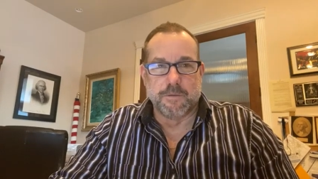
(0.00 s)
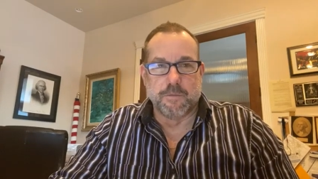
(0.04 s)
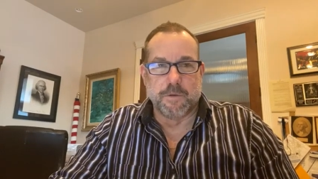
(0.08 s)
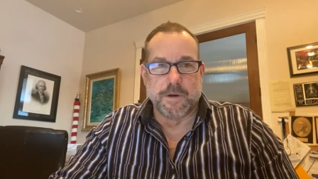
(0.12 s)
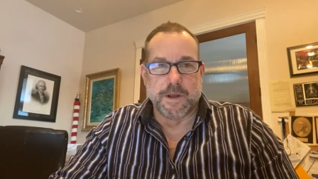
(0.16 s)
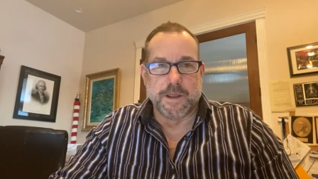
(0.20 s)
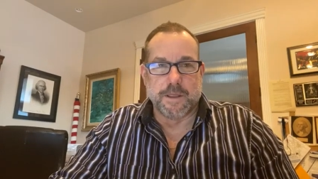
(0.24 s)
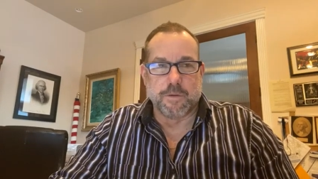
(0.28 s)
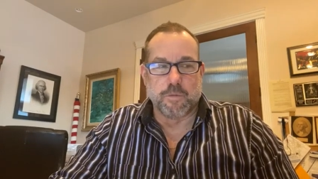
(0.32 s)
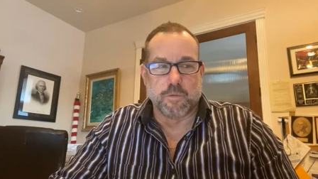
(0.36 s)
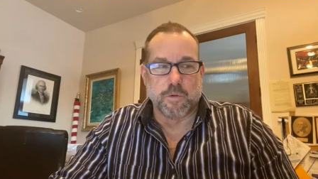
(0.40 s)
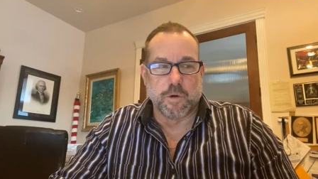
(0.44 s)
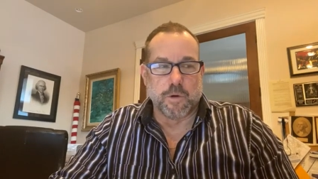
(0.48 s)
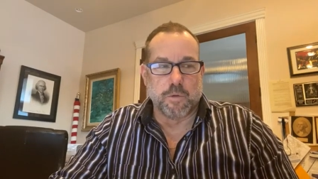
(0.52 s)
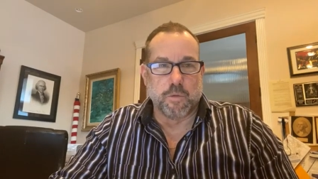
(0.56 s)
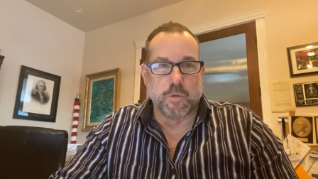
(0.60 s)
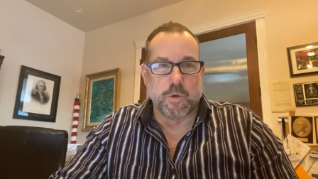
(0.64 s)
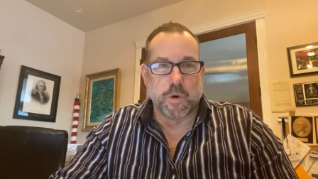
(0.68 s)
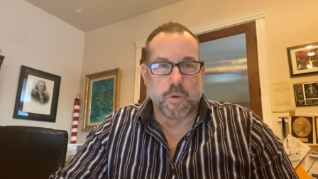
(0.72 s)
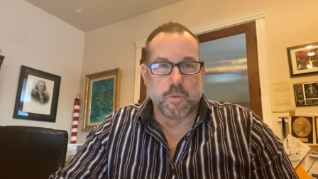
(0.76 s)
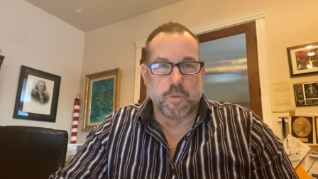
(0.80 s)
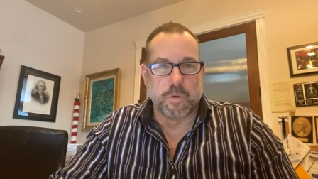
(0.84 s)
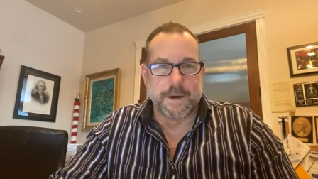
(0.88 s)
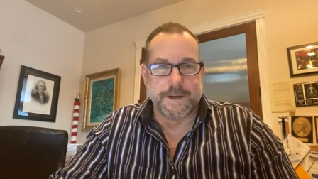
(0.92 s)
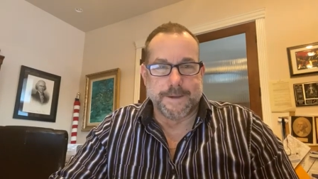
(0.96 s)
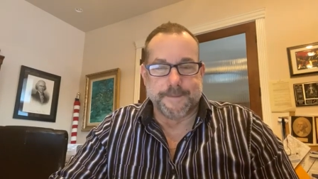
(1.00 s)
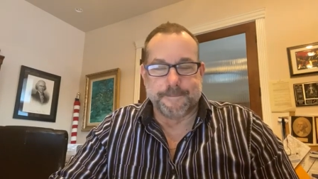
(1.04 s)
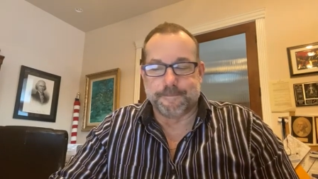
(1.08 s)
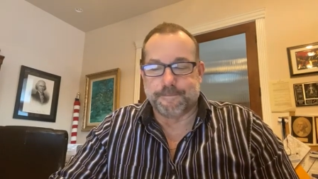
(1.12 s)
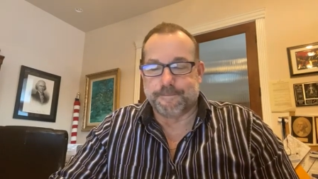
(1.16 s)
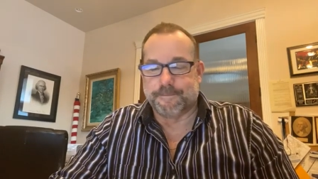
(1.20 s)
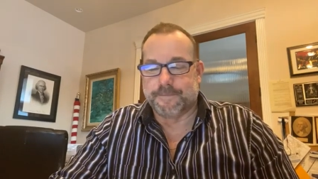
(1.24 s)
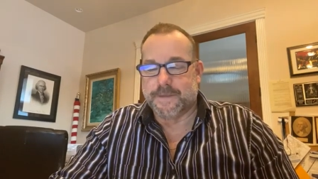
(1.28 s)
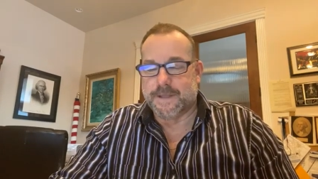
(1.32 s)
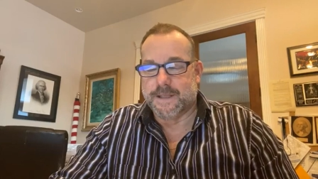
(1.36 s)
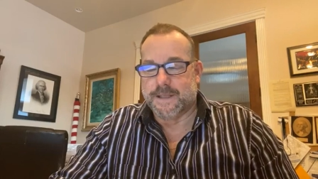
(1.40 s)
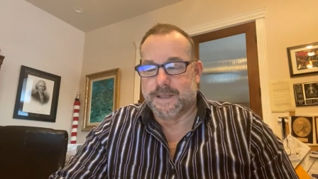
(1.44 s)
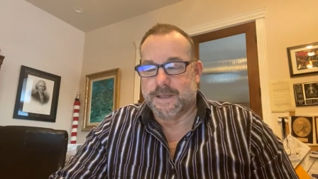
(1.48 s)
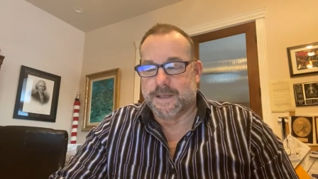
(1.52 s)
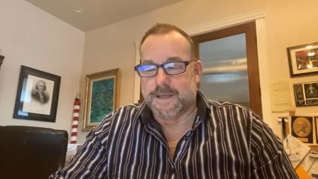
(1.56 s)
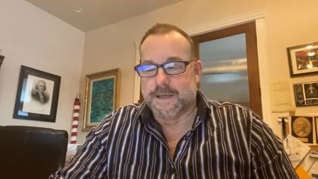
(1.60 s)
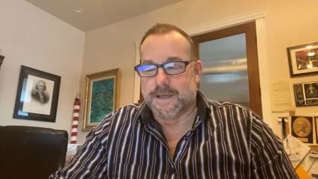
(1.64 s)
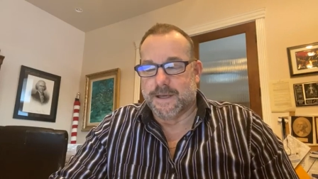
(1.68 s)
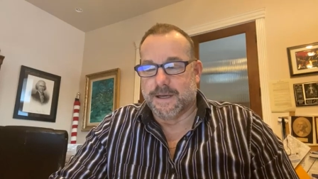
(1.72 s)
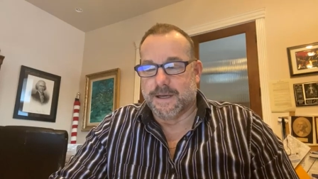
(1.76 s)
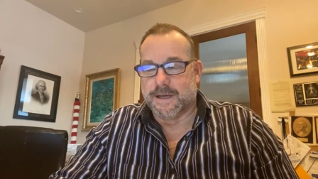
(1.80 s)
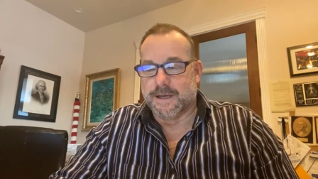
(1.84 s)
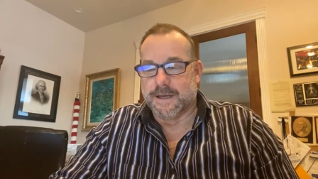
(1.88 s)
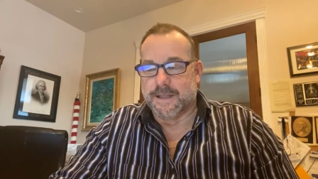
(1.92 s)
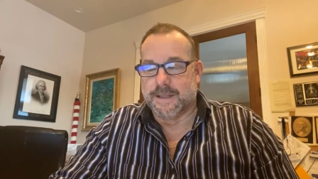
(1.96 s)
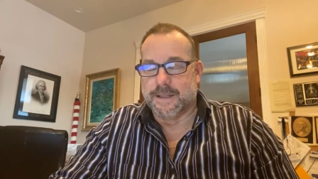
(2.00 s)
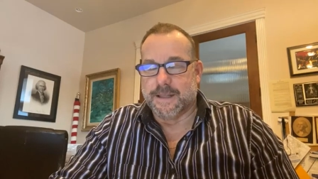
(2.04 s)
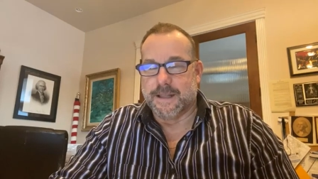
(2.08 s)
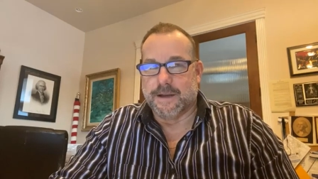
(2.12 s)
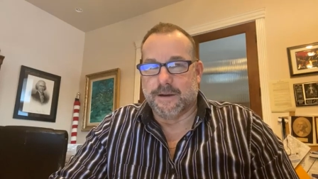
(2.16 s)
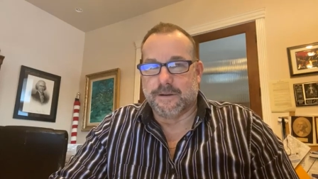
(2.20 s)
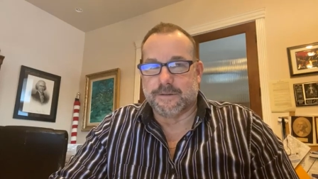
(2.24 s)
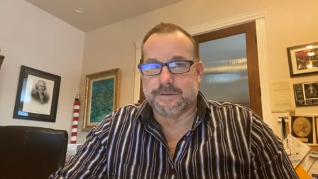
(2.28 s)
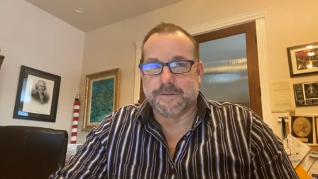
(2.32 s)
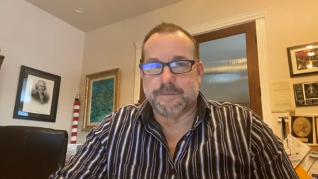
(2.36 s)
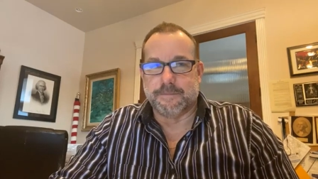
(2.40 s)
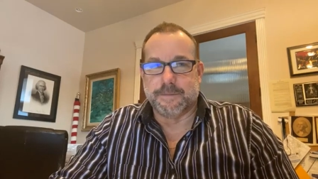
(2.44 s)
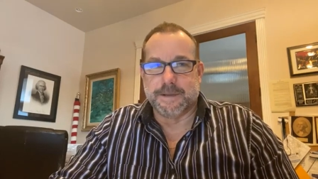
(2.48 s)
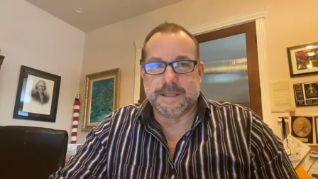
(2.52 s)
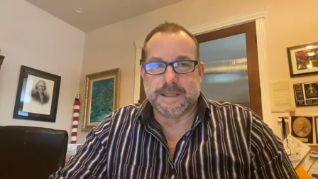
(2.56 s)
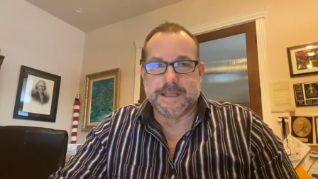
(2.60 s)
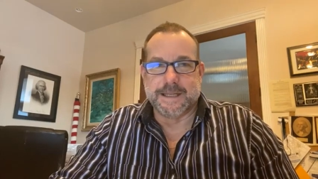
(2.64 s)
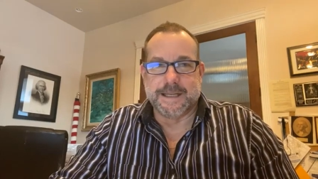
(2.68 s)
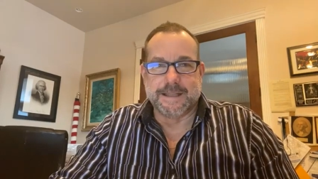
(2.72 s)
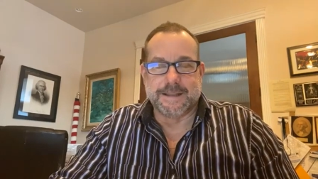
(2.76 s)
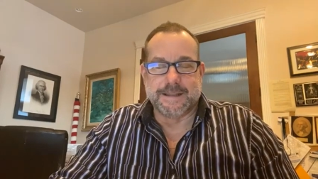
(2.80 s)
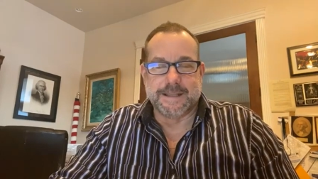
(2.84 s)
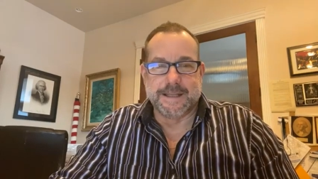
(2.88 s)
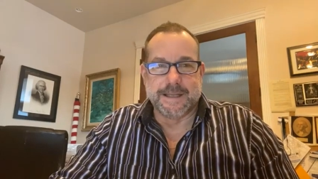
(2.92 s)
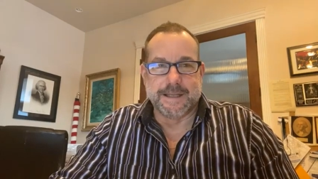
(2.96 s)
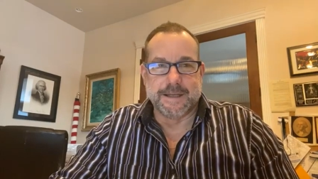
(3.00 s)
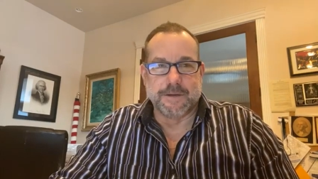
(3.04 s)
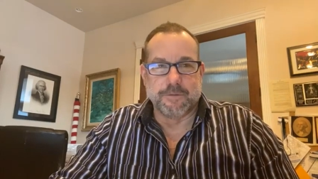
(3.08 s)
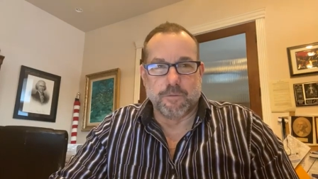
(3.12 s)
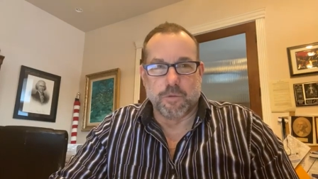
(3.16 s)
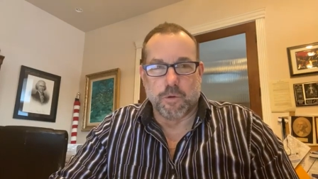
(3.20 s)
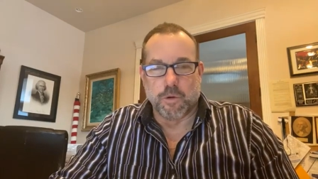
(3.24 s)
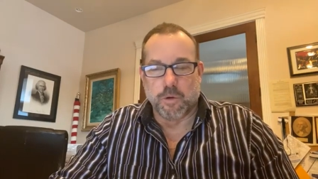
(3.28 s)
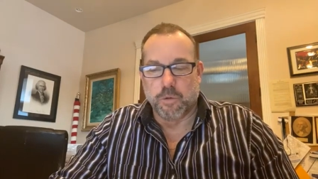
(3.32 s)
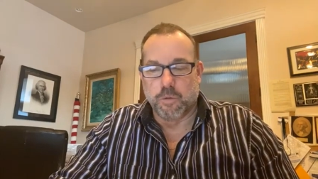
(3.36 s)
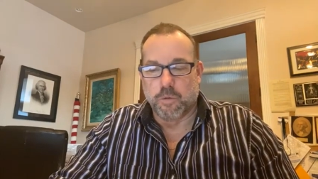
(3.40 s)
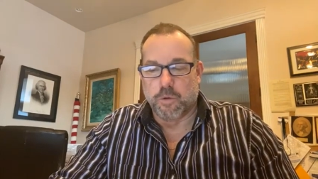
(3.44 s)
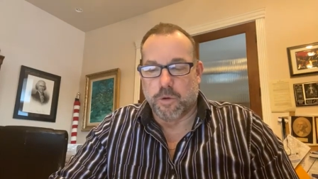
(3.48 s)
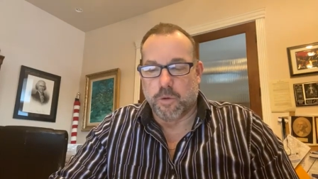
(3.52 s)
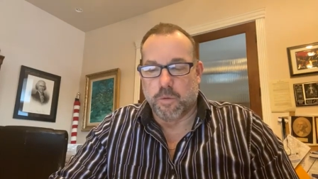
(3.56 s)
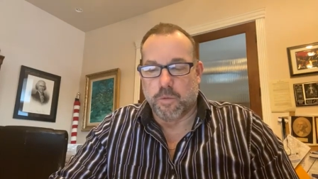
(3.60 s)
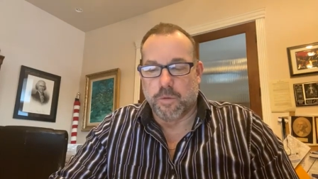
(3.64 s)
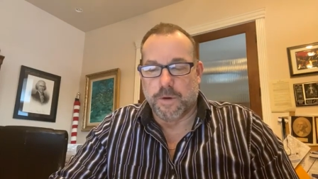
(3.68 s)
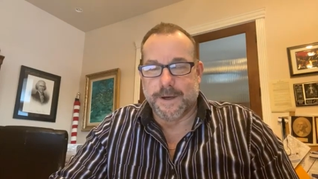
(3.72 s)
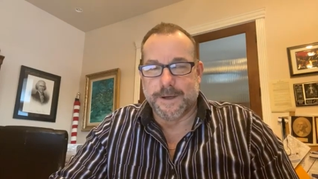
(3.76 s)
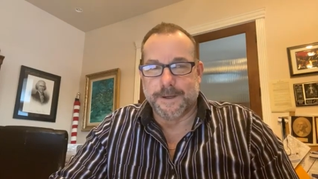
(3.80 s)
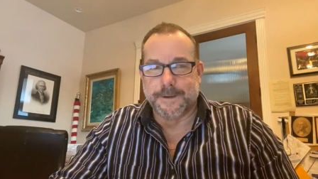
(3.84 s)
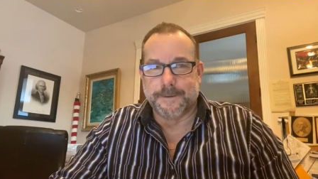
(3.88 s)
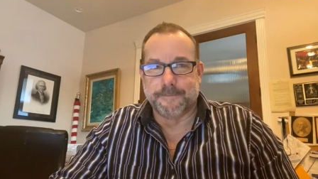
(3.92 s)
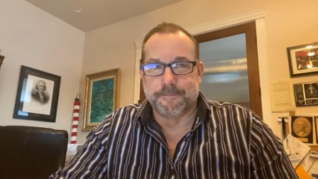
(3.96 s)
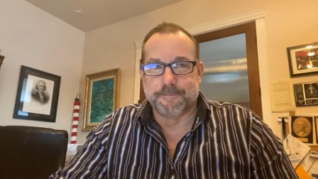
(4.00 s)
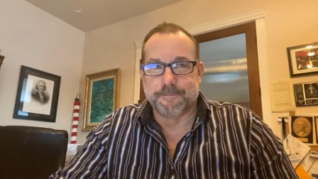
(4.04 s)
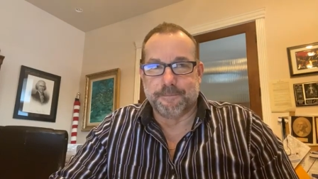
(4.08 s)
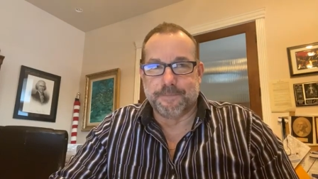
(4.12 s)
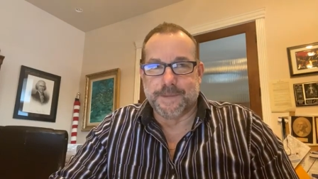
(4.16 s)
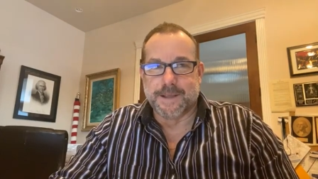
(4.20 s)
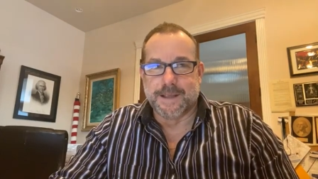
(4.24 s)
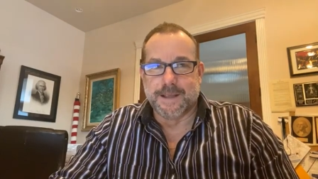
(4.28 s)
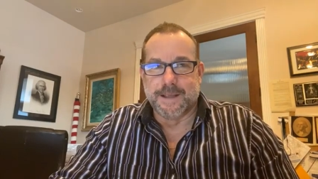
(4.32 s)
with World War One. Uh, ultimately, at the end of World War One,